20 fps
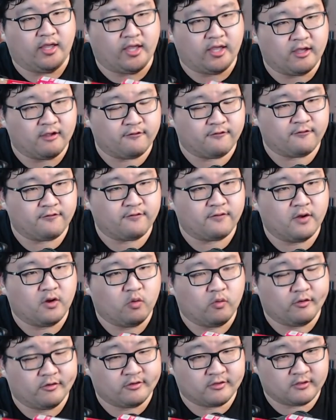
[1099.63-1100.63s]
if
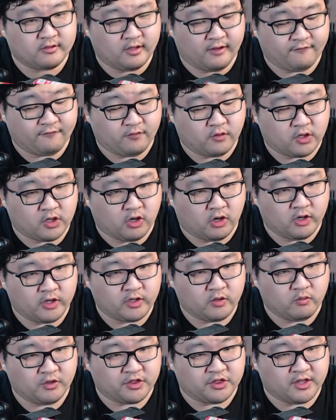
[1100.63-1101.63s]
we're
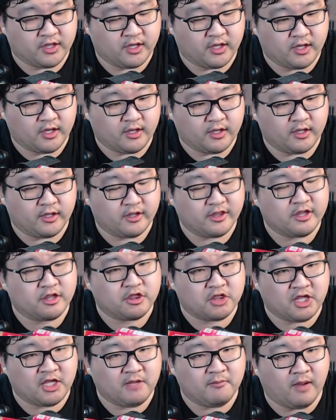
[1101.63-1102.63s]
going with the
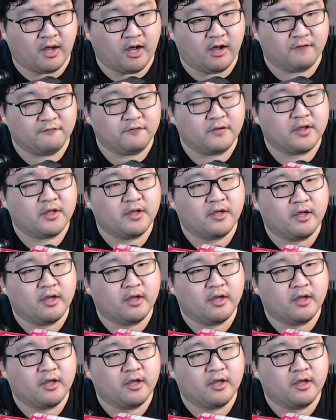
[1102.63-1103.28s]
theme of